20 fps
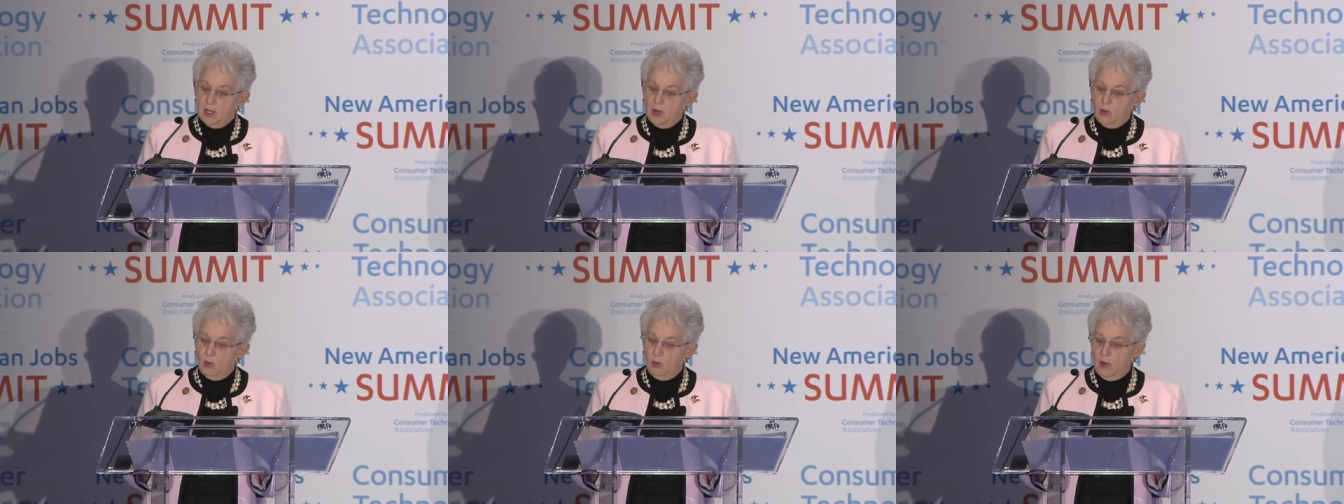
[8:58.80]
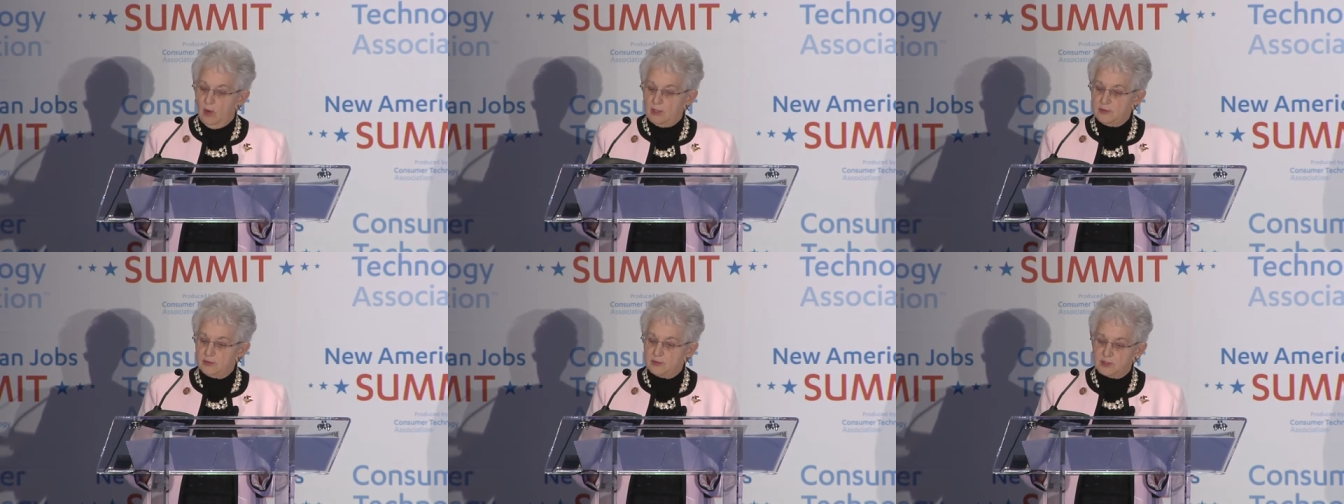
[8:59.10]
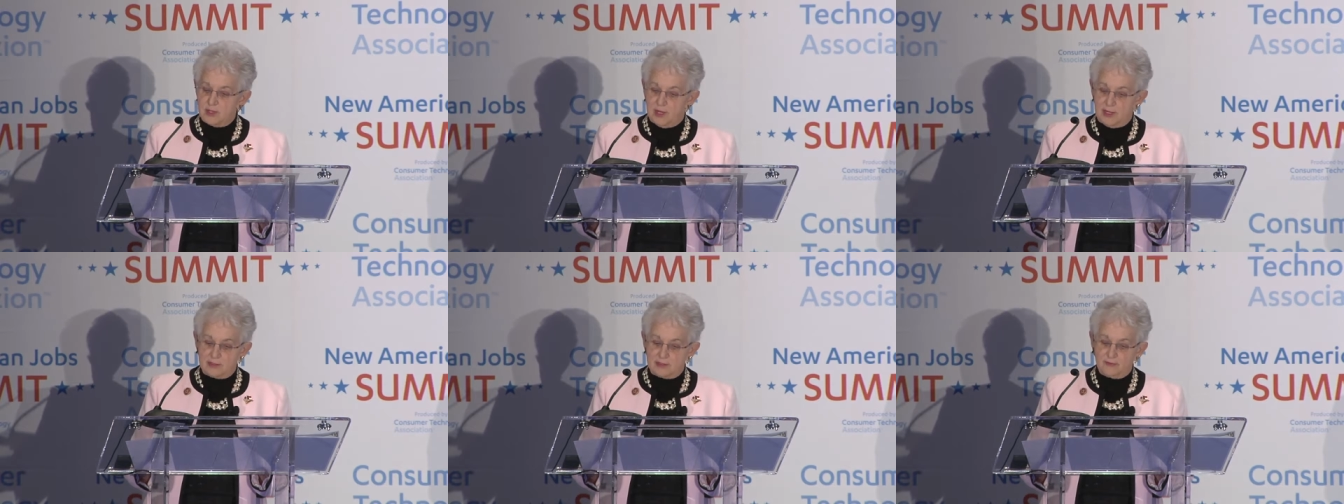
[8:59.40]
a
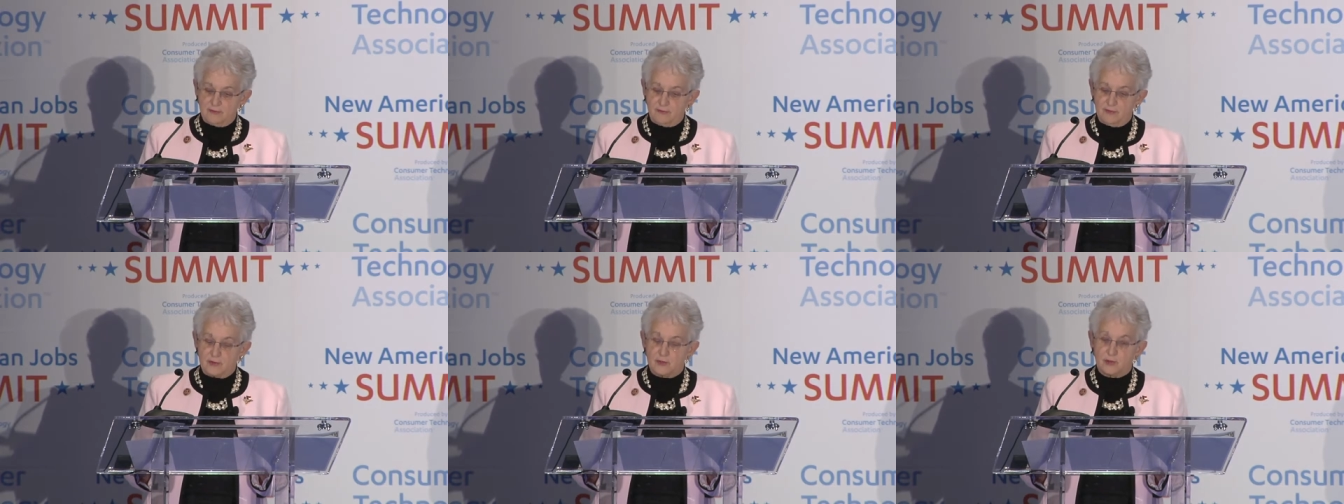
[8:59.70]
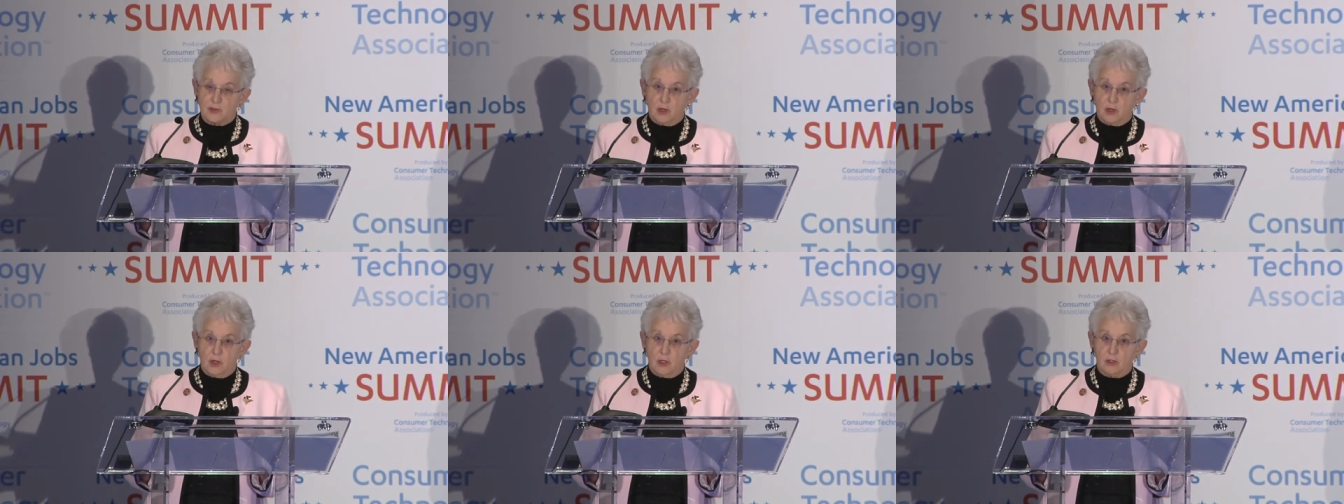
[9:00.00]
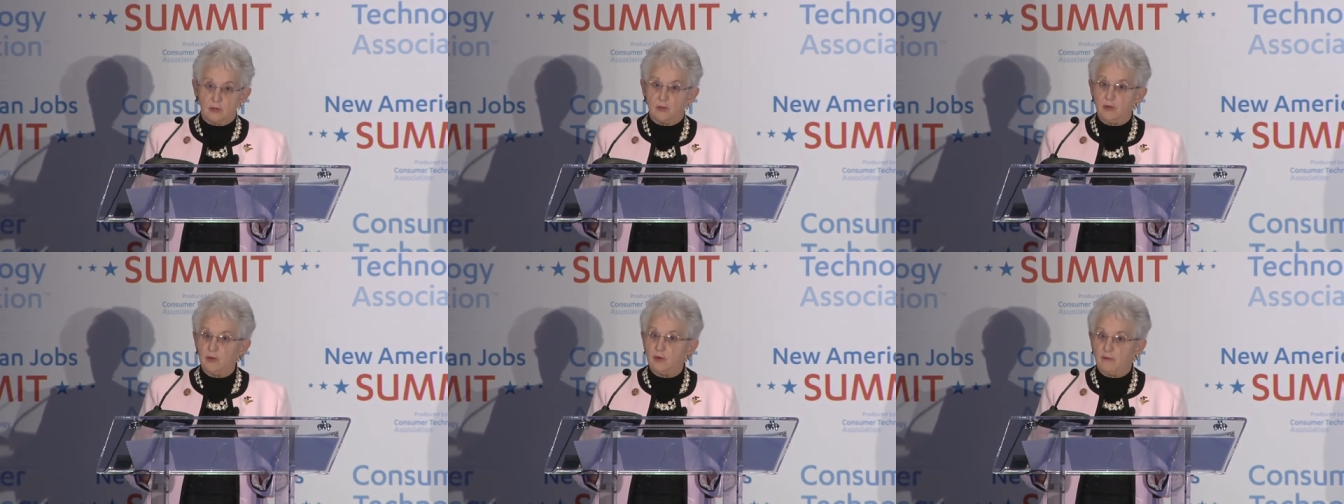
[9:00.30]

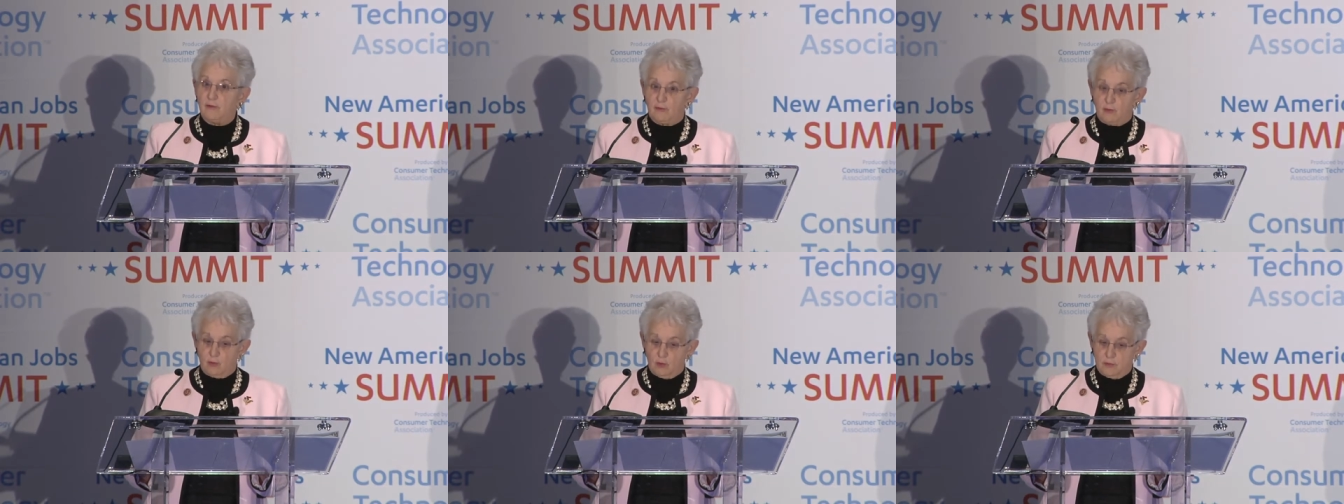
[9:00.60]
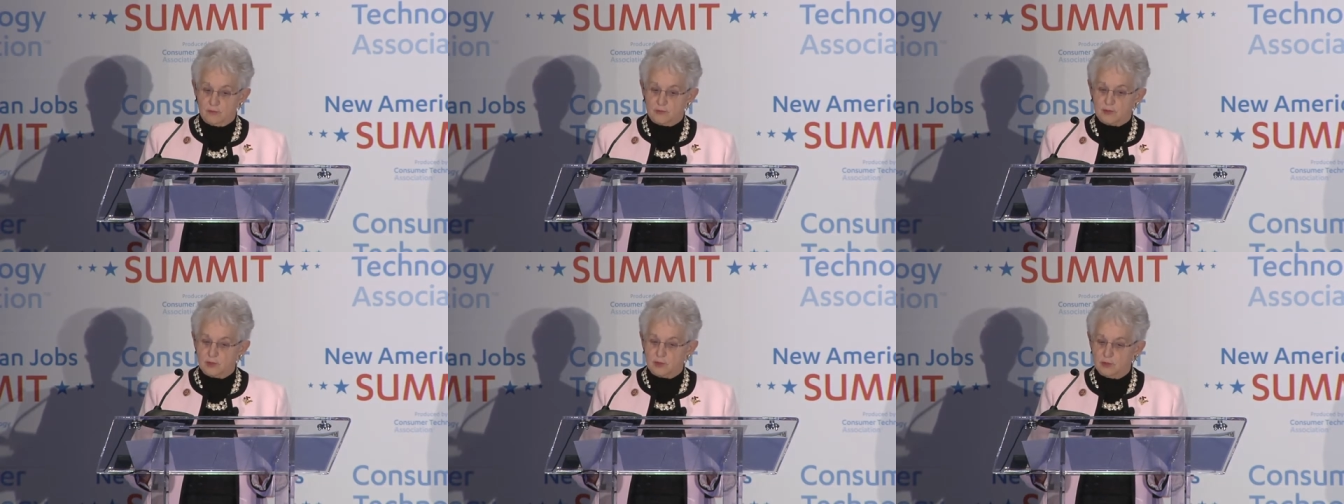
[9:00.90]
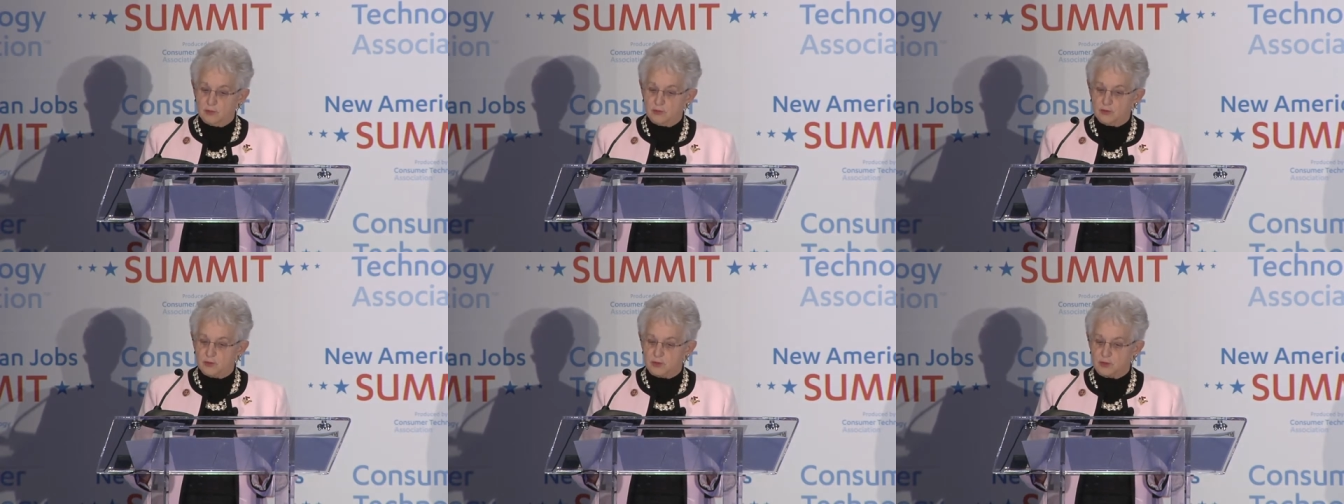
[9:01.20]
one-size-fits-all uniform
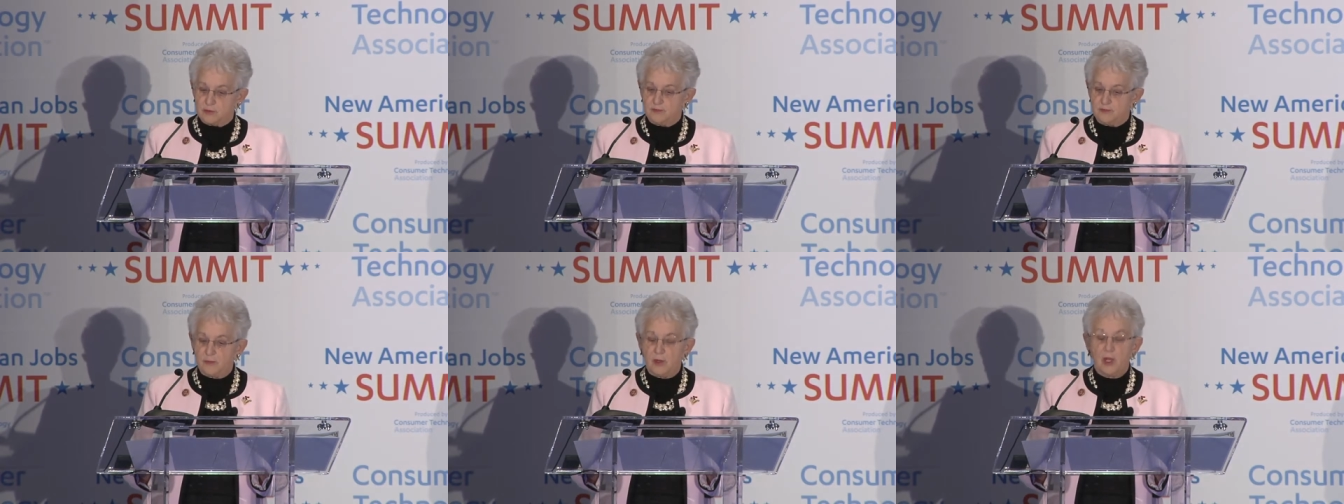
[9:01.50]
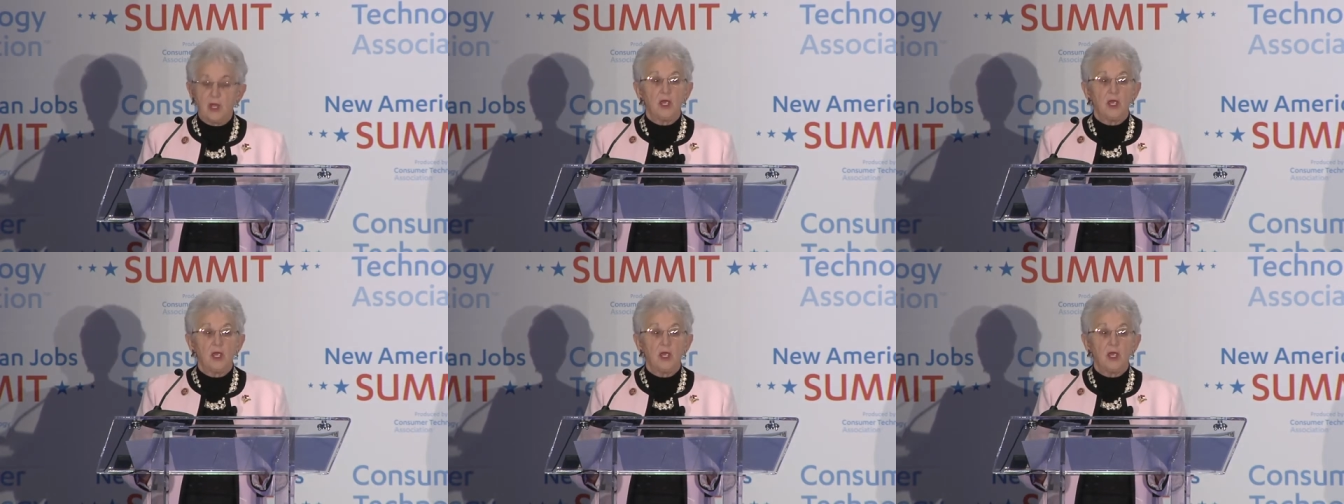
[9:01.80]
solution.